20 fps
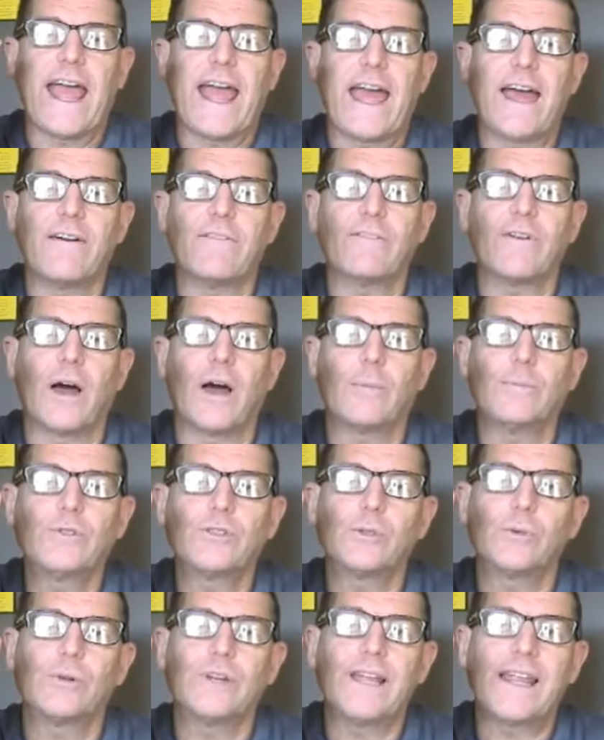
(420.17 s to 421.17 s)
have up
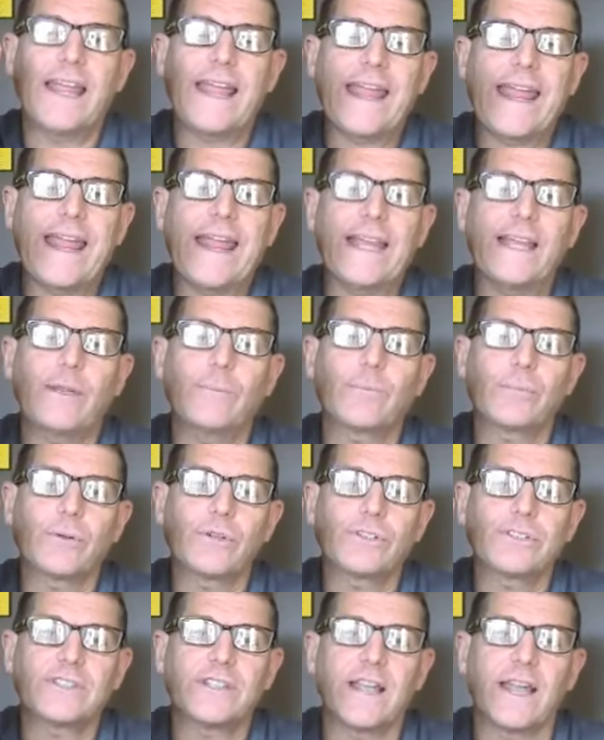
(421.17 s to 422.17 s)
to an
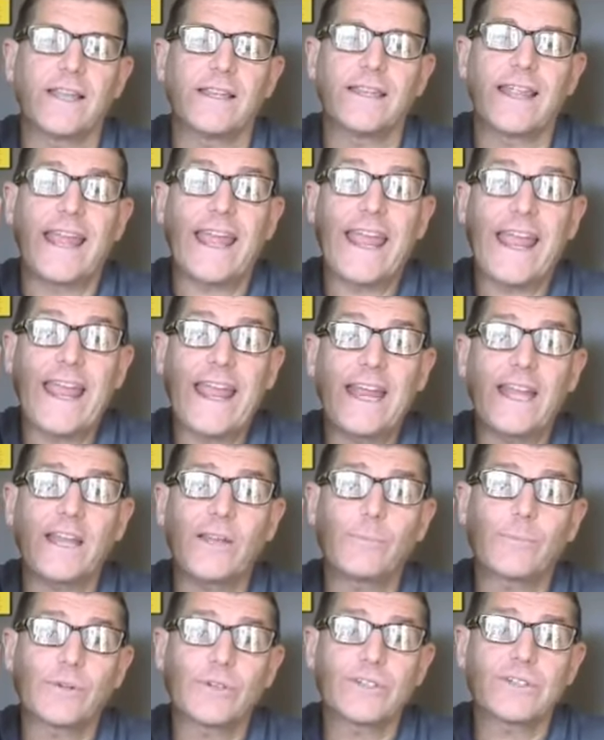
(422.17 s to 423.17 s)

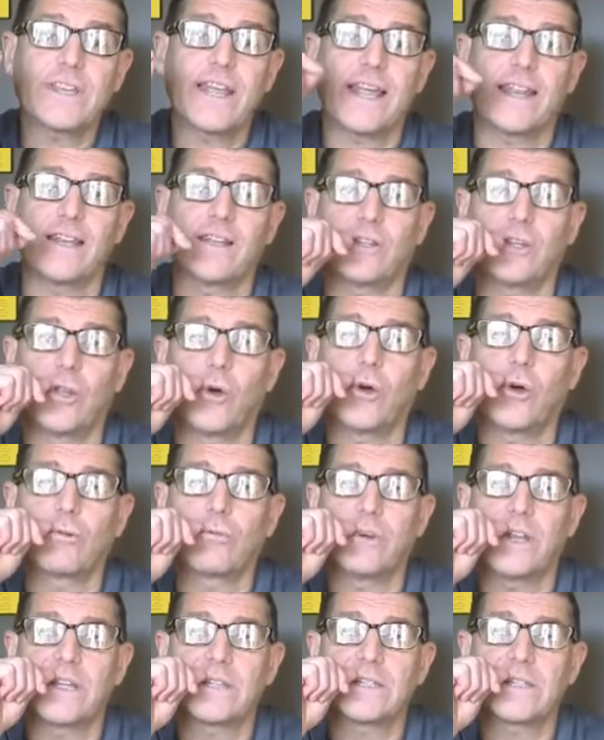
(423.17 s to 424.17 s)
80%
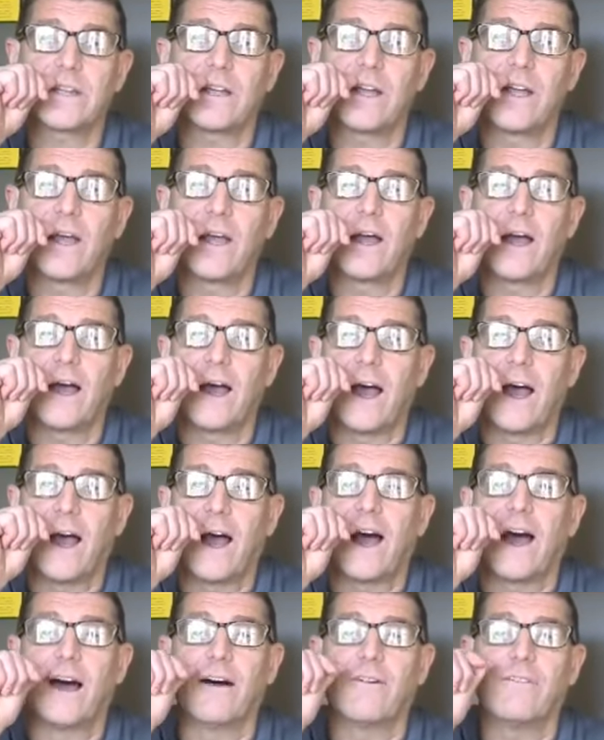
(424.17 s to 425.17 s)
lower risk
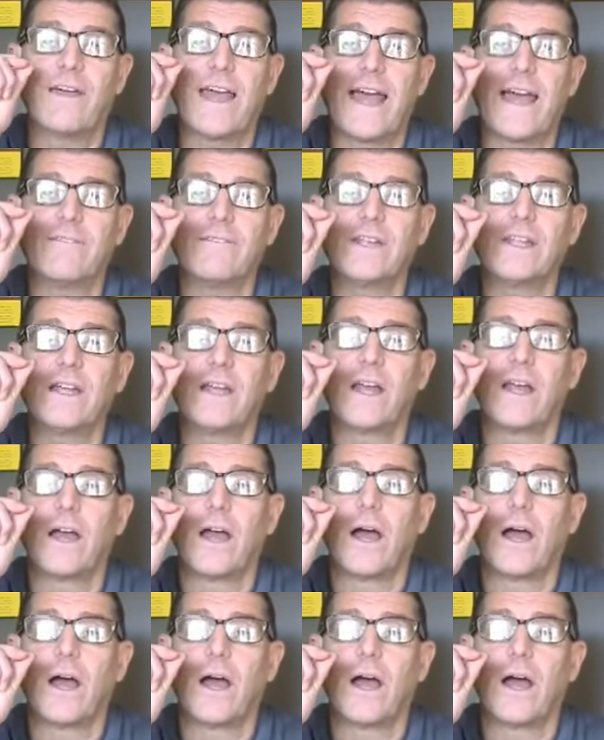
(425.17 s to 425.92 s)
of having